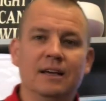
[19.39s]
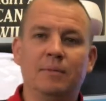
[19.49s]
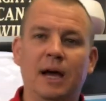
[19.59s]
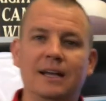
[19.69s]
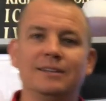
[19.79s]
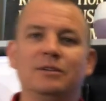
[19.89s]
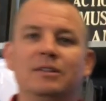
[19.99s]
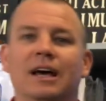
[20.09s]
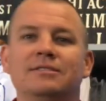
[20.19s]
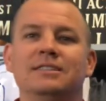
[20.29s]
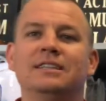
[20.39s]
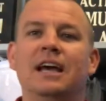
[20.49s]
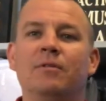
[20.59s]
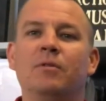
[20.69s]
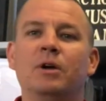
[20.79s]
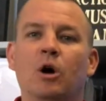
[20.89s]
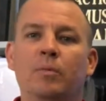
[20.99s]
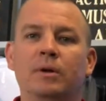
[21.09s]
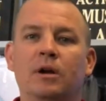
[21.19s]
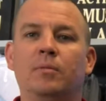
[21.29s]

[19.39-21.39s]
Back in 2010 when we opened our